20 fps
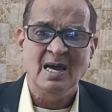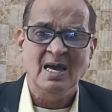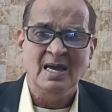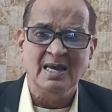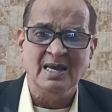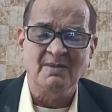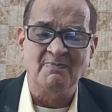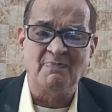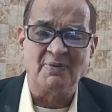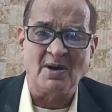
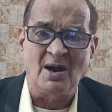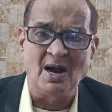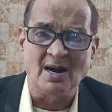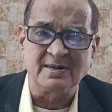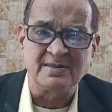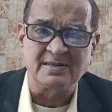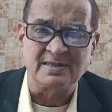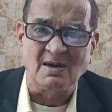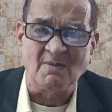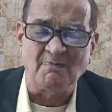he
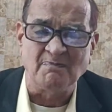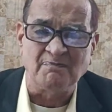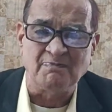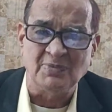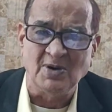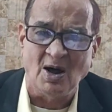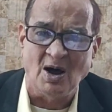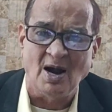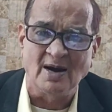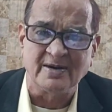brought a
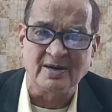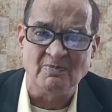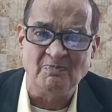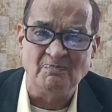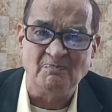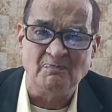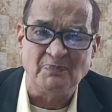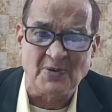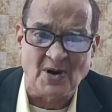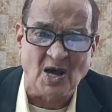lot
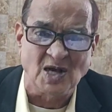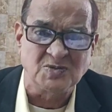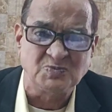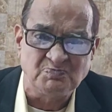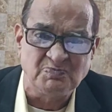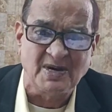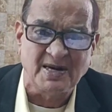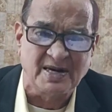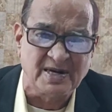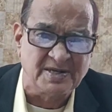of
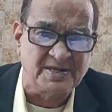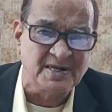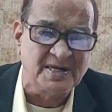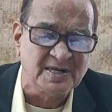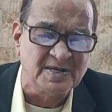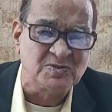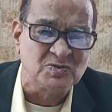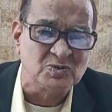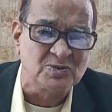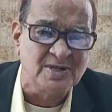
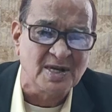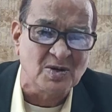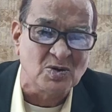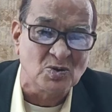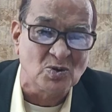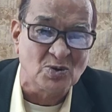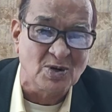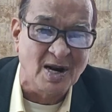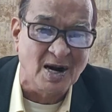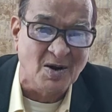prosperity to the
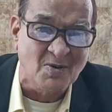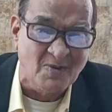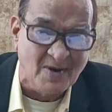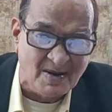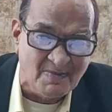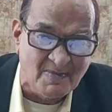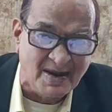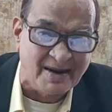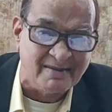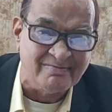rural
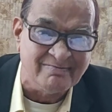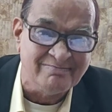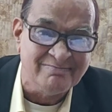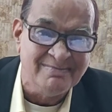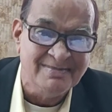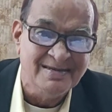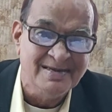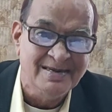women.